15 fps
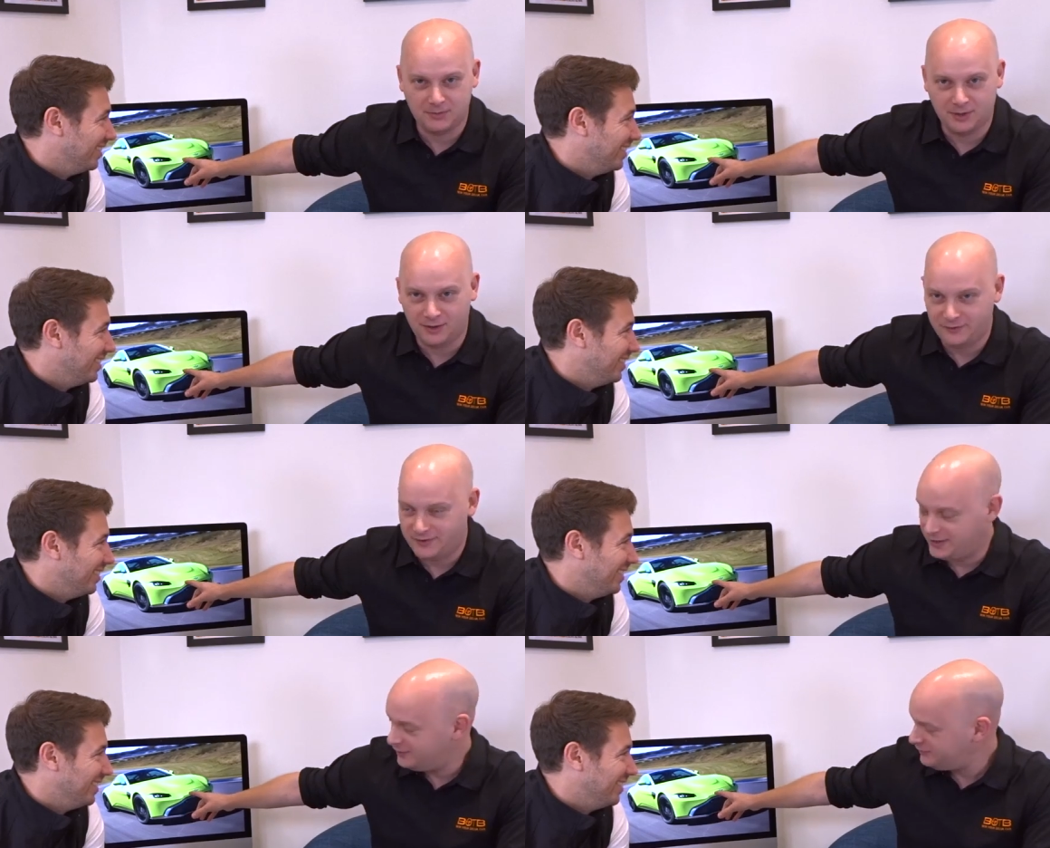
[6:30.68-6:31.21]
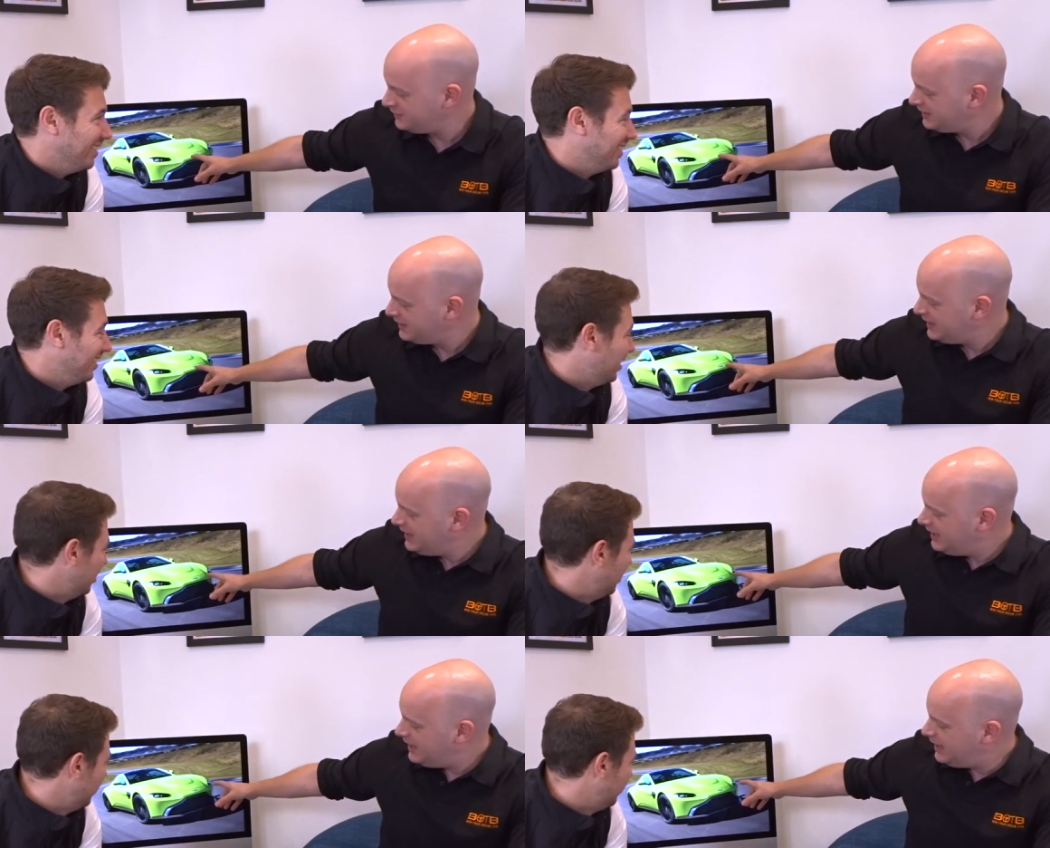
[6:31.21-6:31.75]
Speaker 1: am not a fan of.
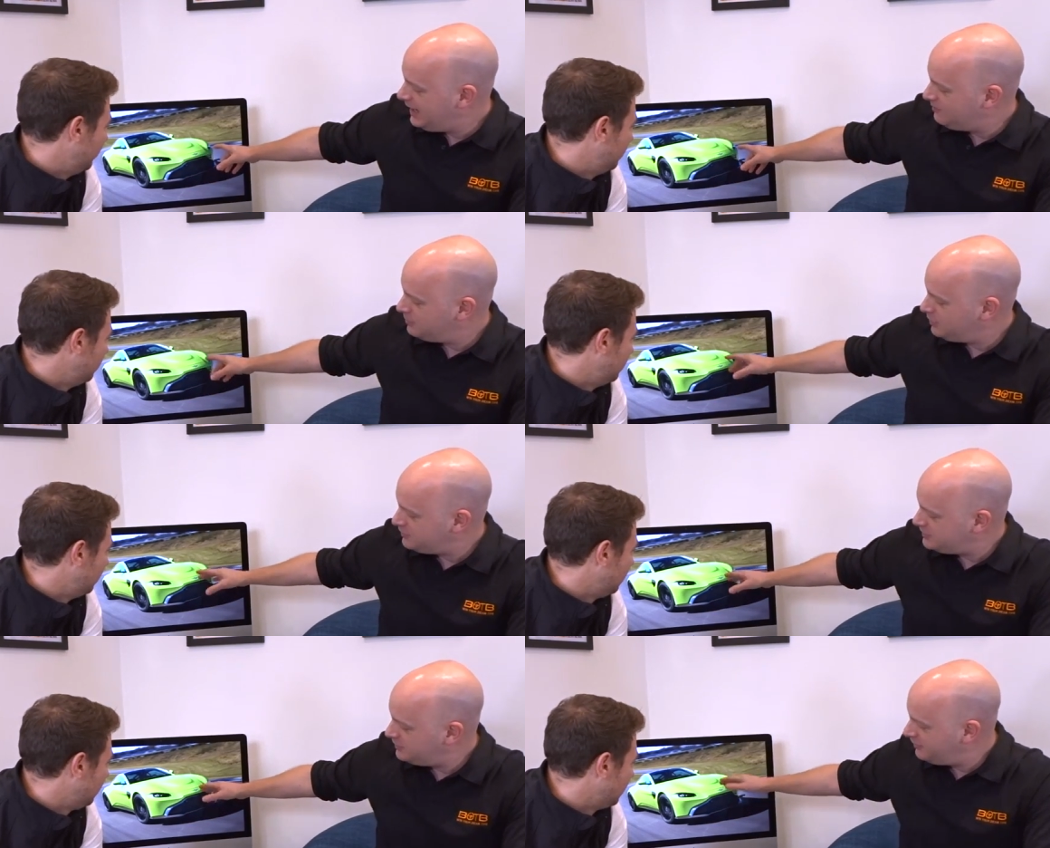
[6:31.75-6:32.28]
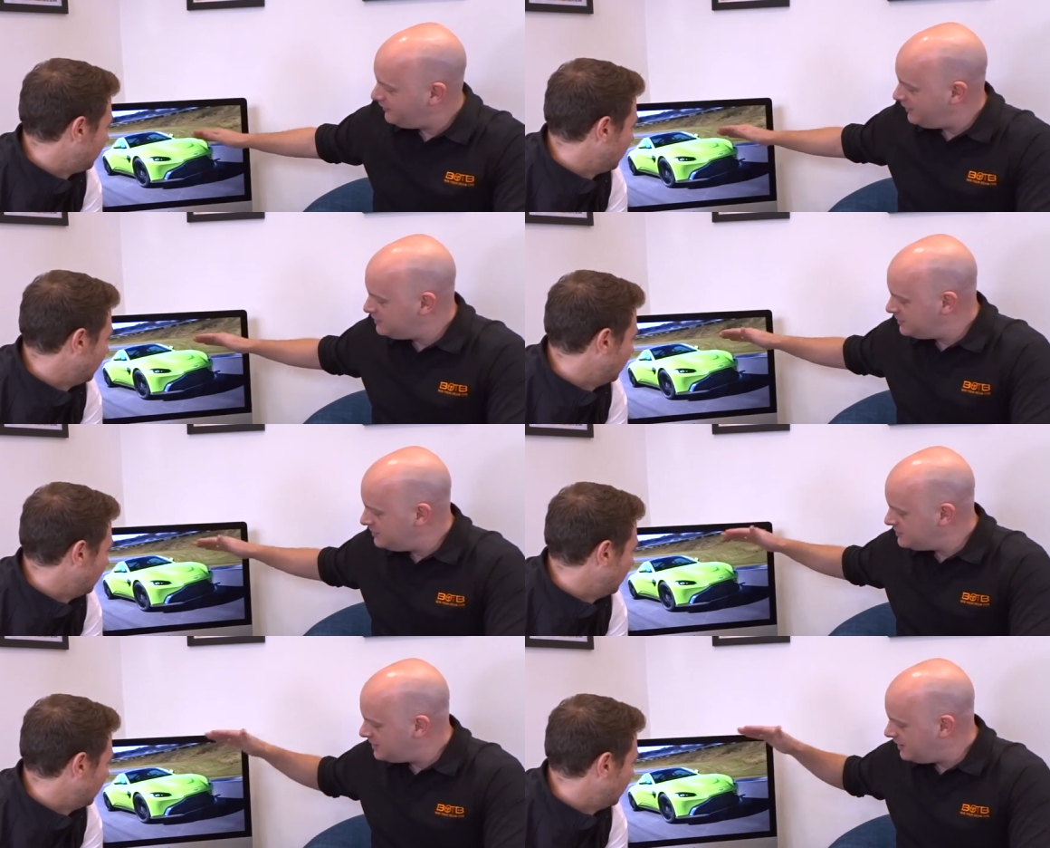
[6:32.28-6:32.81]
Uh, but also the
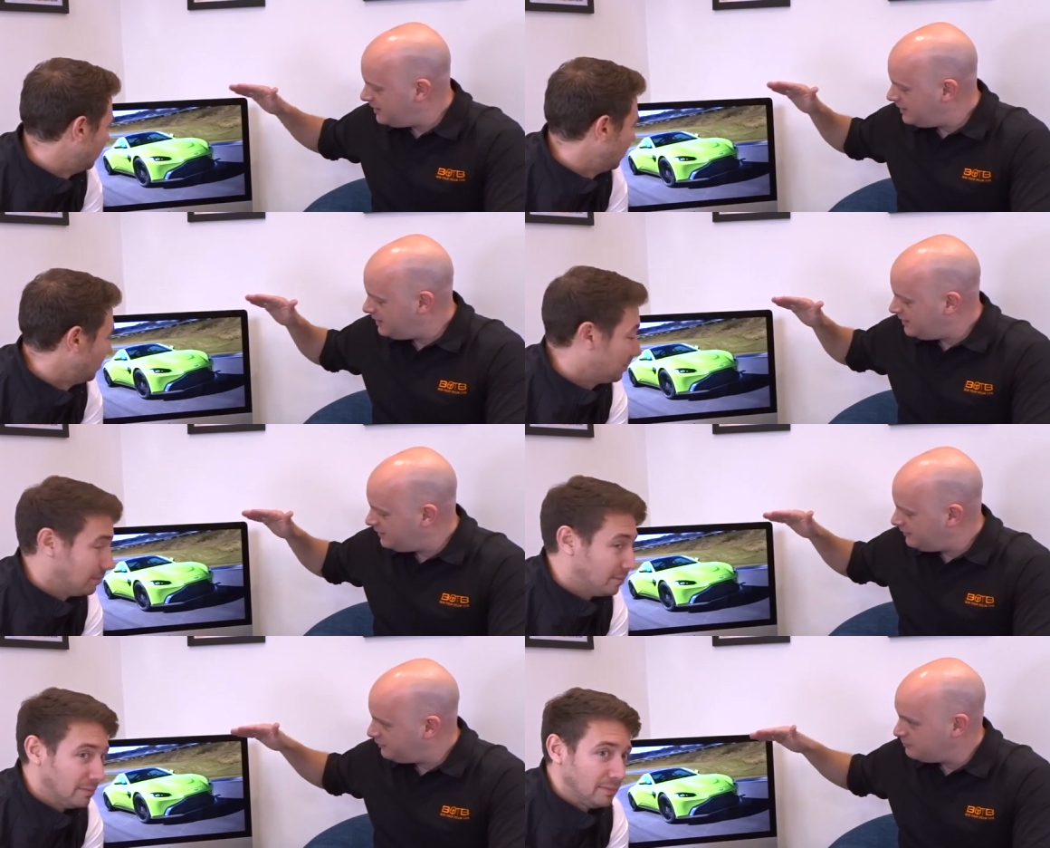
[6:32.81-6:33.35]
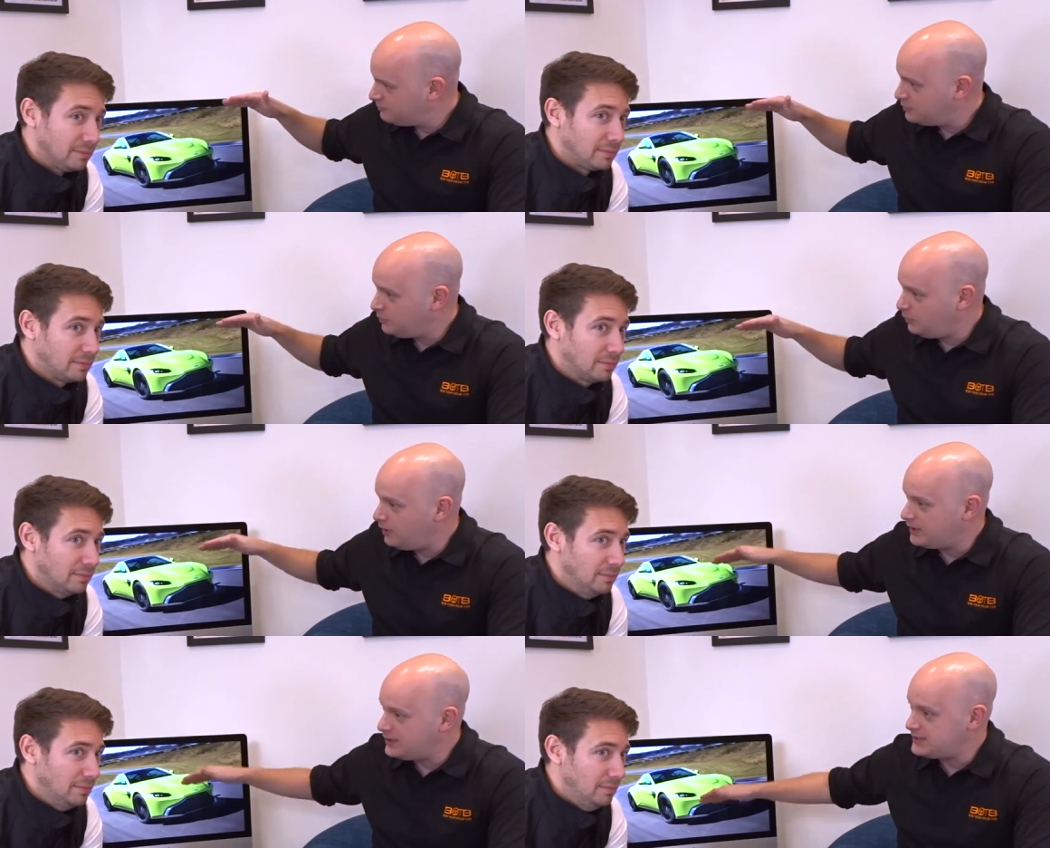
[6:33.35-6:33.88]
photos are from
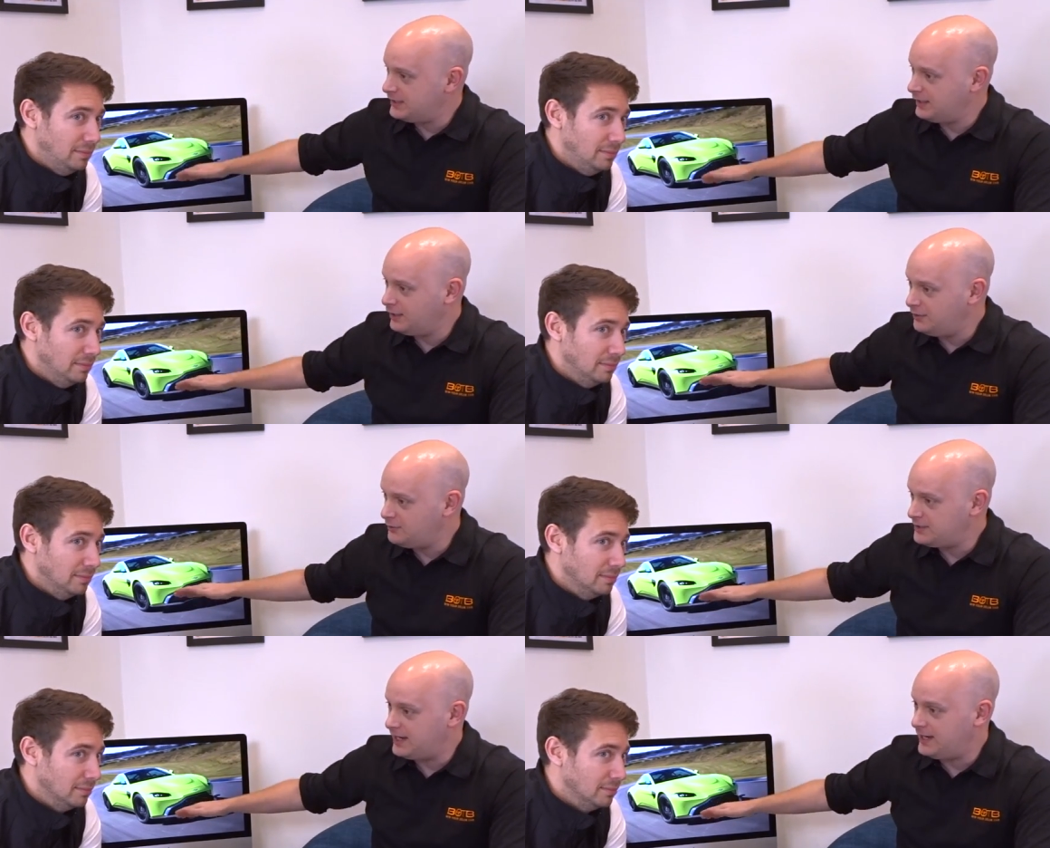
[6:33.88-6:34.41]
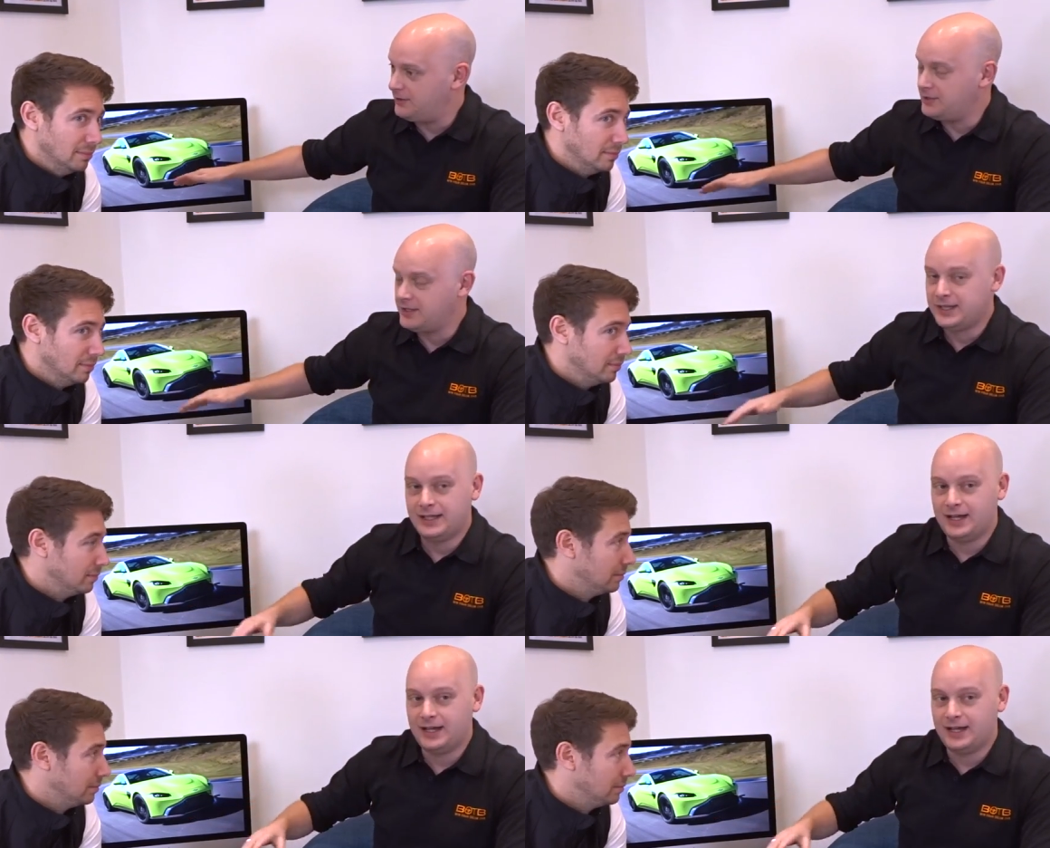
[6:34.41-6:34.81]
quite low down.